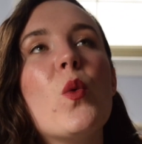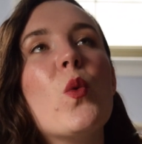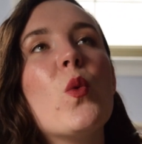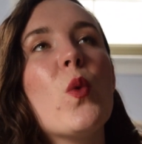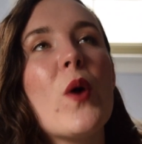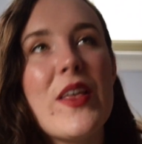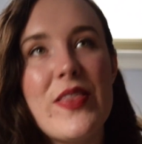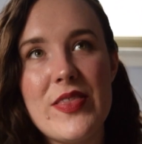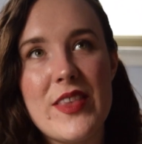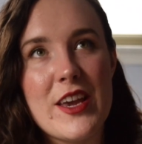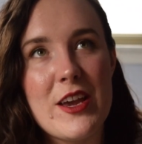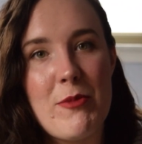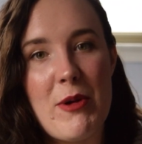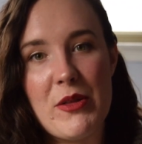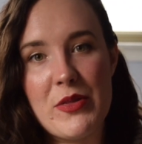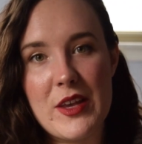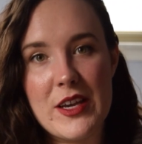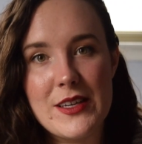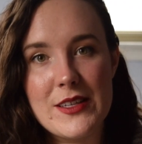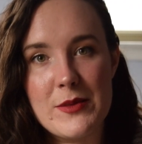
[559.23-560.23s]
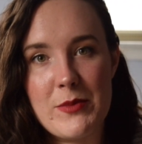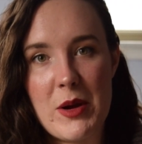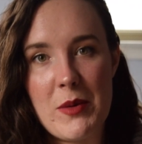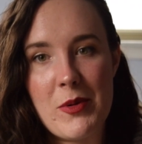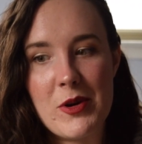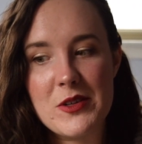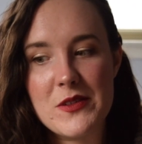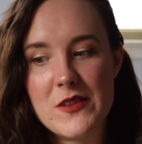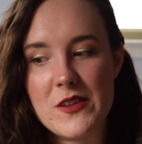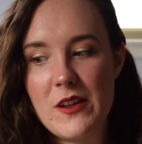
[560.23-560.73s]
when thinking about things in my
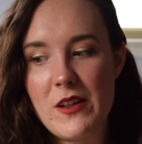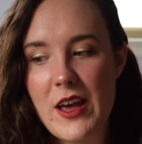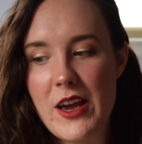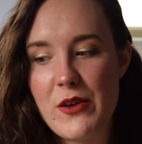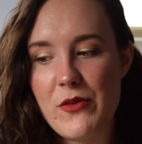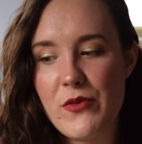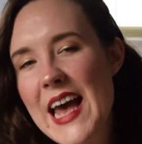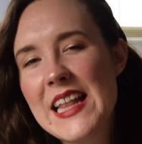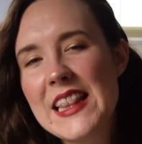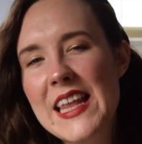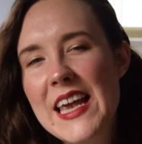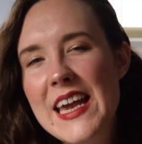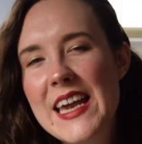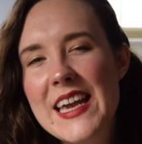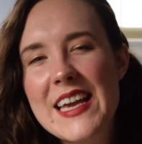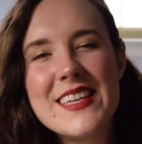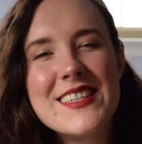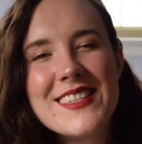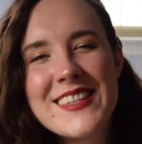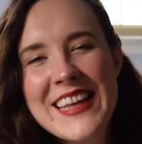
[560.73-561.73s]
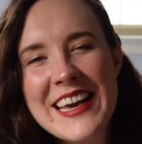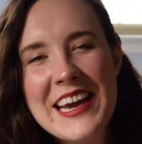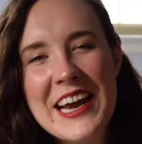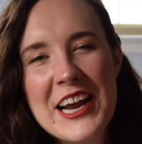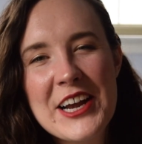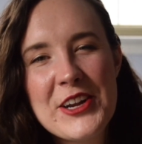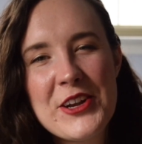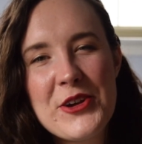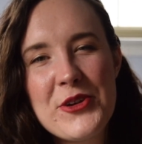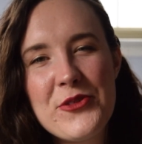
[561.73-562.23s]
personal life. And like, isn't that
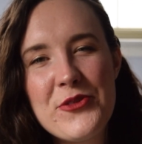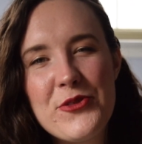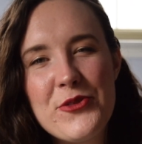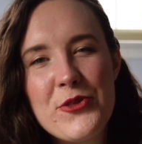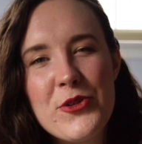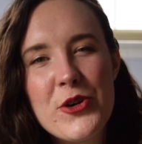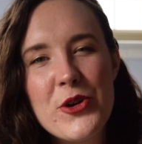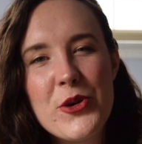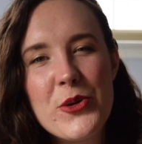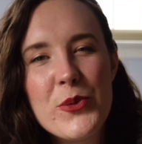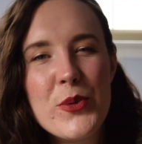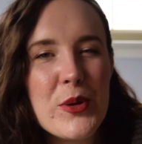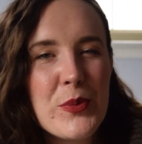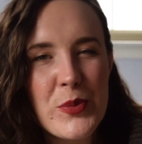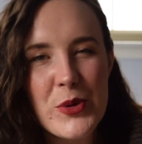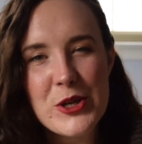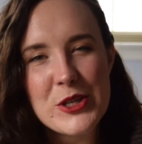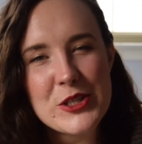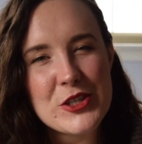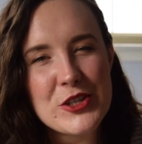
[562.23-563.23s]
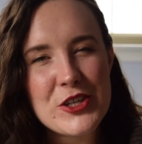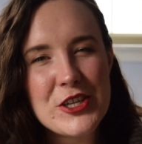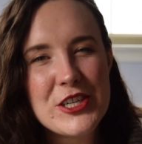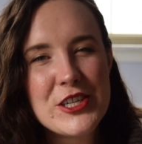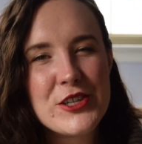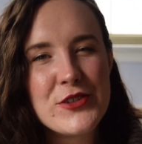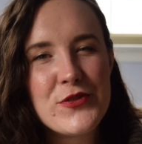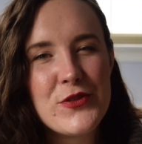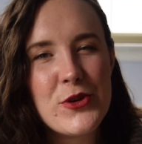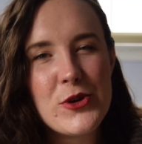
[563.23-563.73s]
kind of what books are
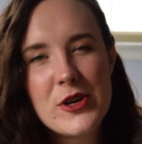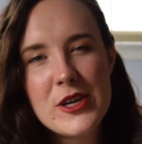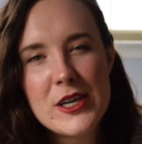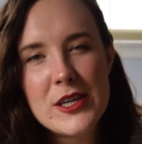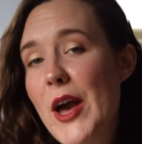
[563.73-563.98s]
here for?